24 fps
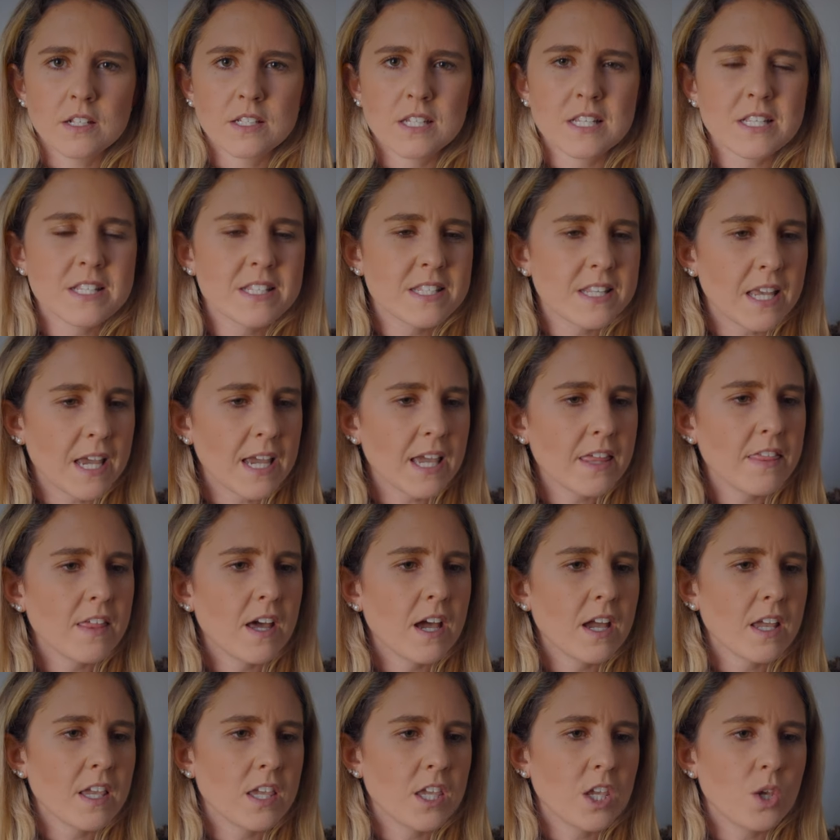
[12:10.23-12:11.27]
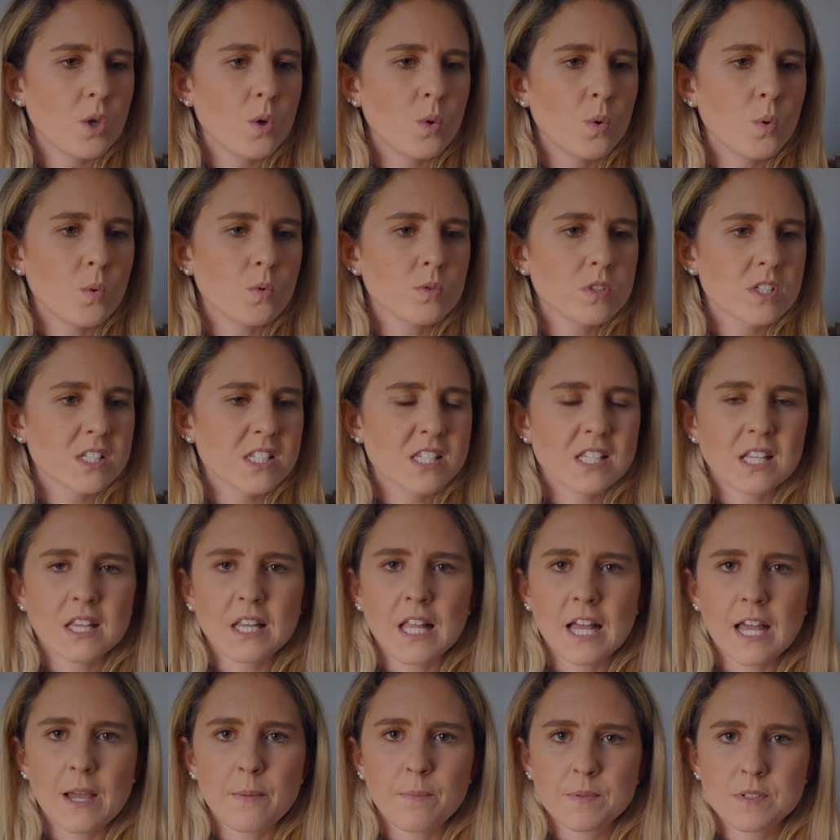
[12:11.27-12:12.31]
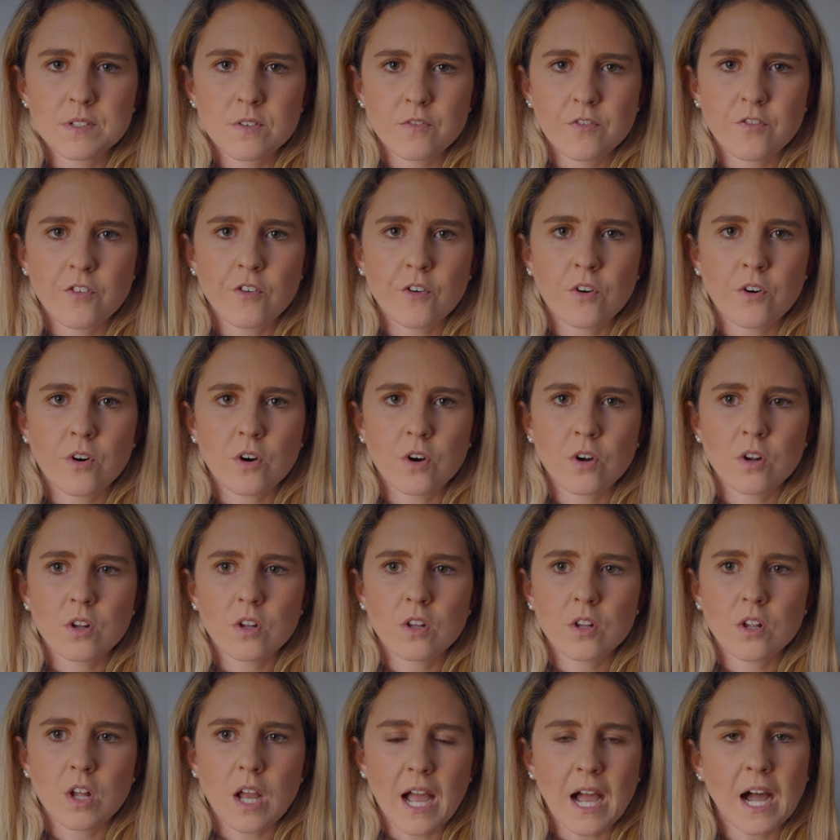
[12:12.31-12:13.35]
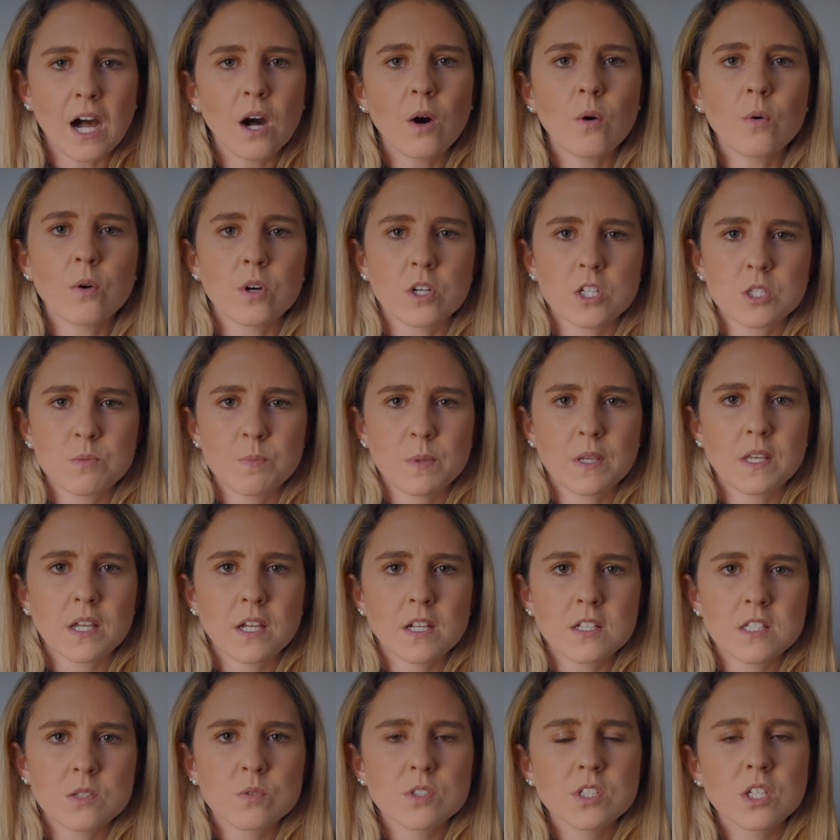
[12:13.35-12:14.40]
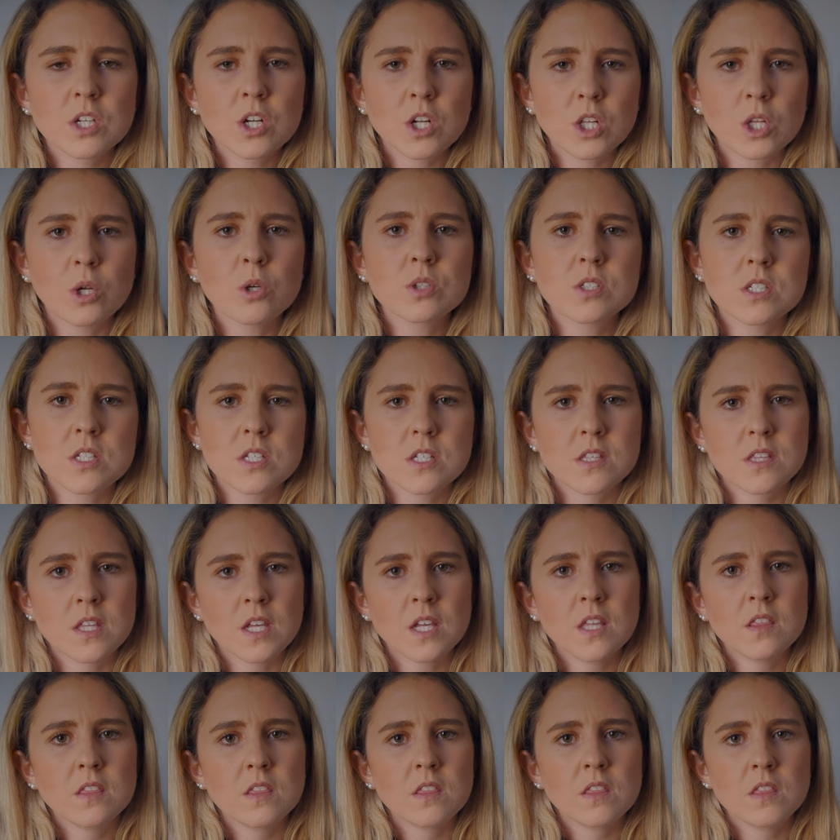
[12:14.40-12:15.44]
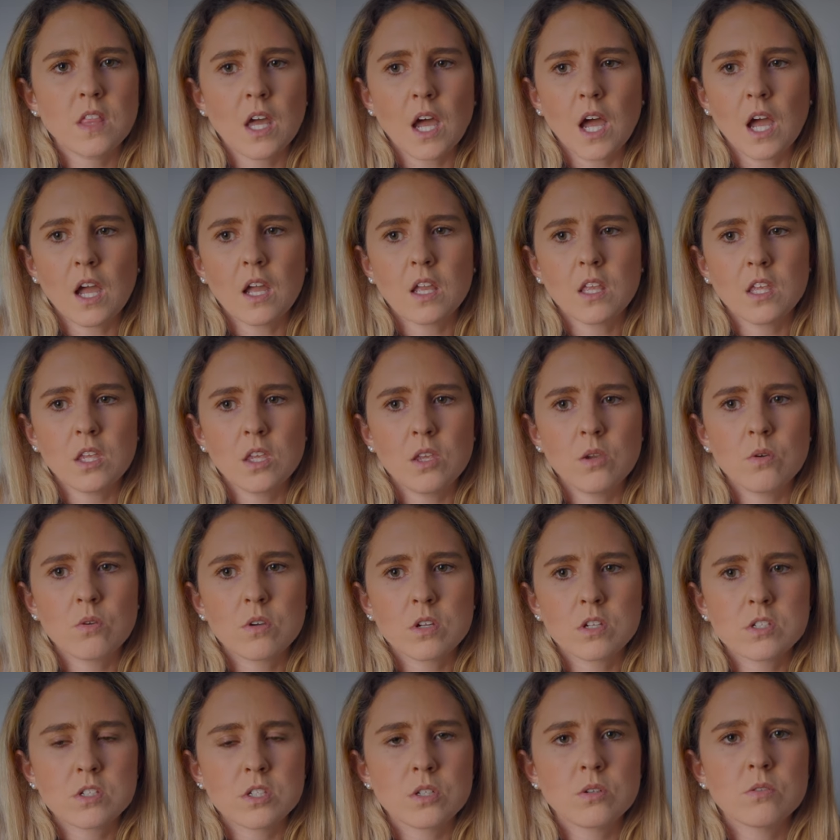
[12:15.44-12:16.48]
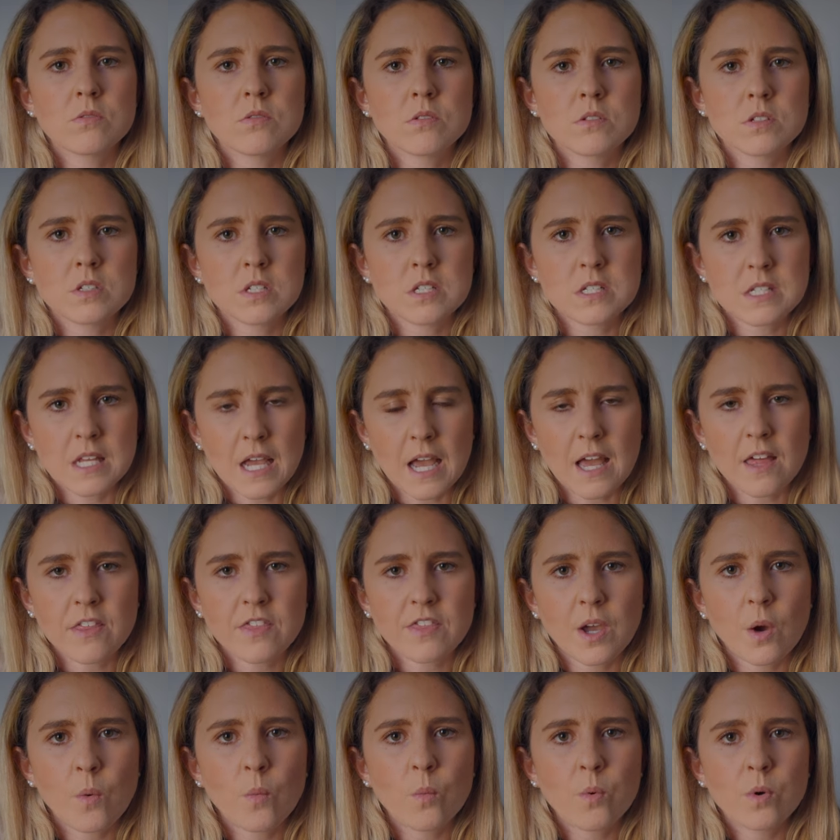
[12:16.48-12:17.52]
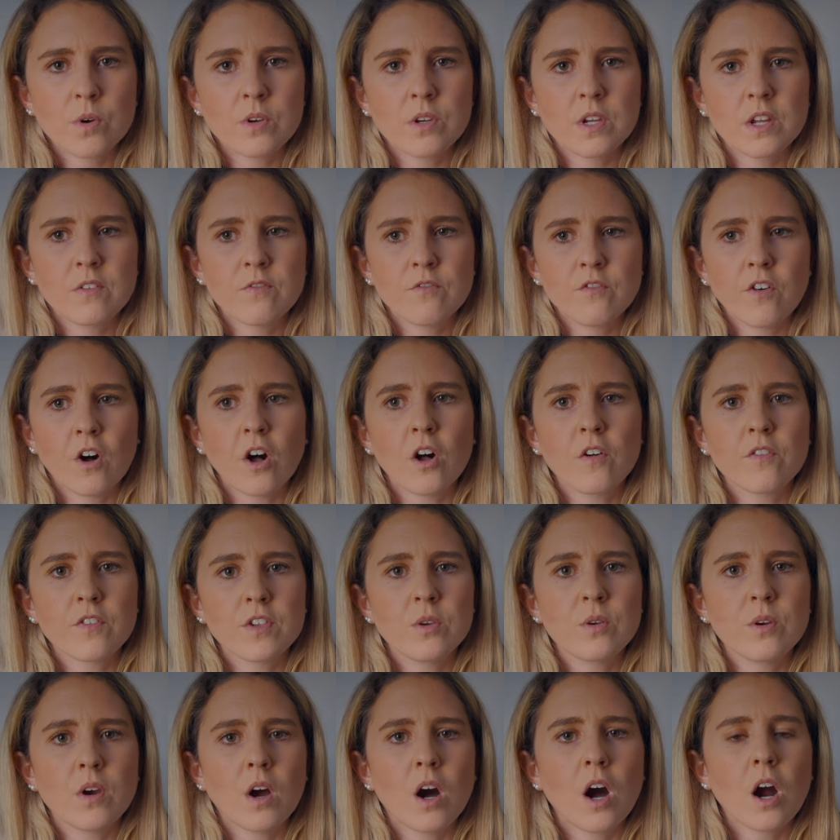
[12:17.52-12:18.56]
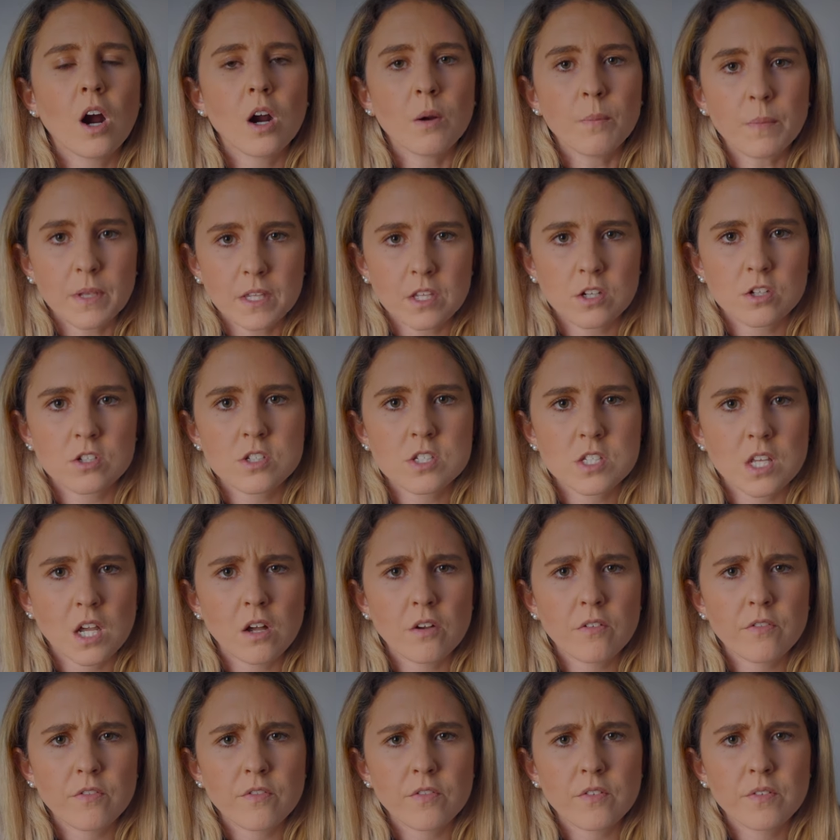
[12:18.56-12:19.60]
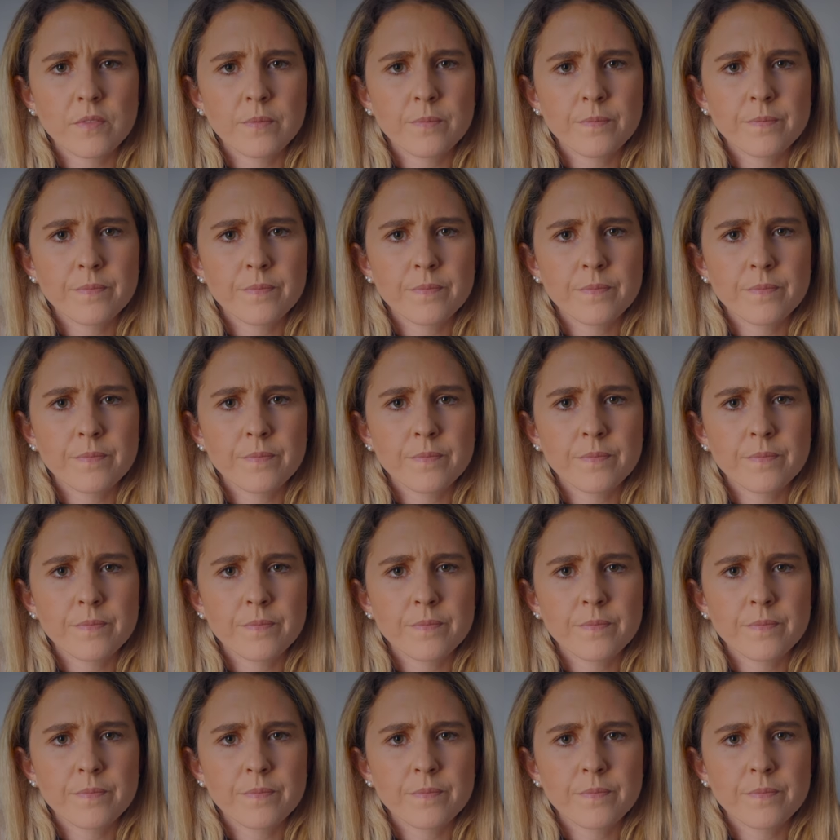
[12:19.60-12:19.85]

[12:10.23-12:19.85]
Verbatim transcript: To say that you slept for hours because it was the closest thing that you could do to death that wouldn't involve you harming yourself.